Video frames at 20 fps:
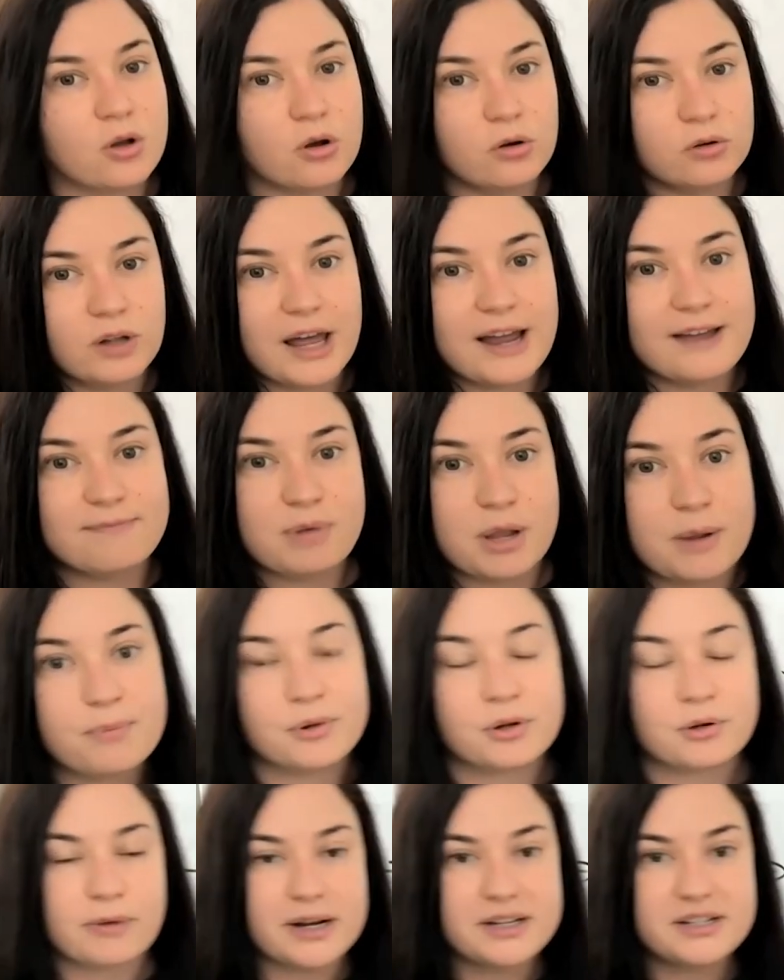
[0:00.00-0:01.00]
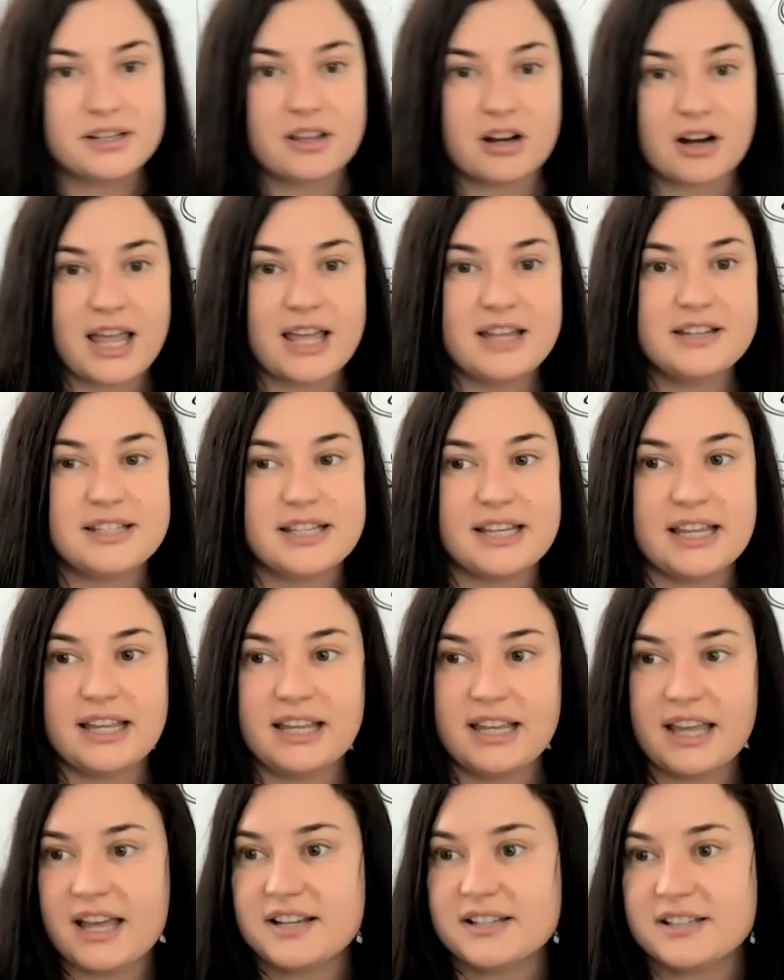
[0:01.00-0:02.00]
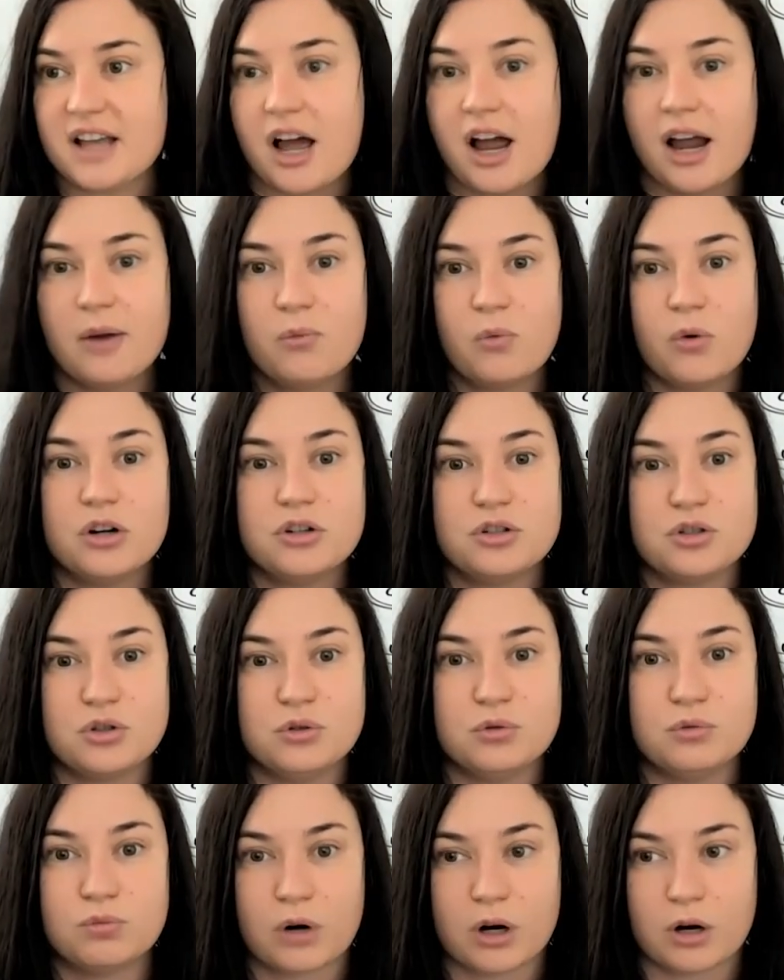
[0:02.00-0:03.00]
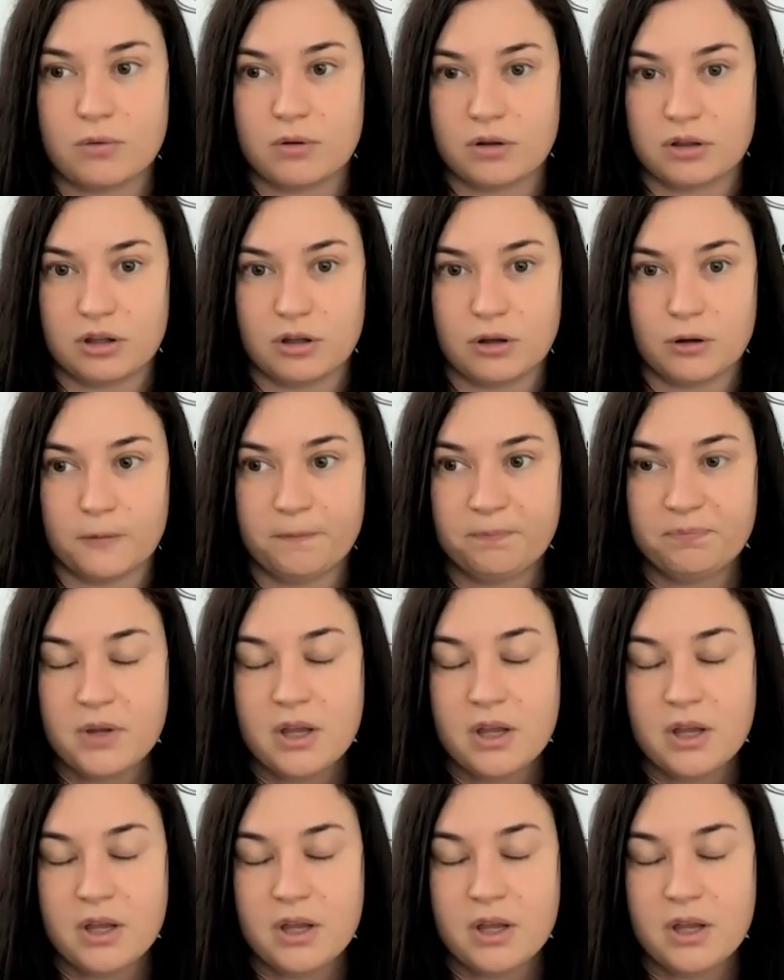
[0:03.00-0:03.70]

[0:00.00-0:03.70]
you go live, people are raising their hand saying, Yes, I want to work with you,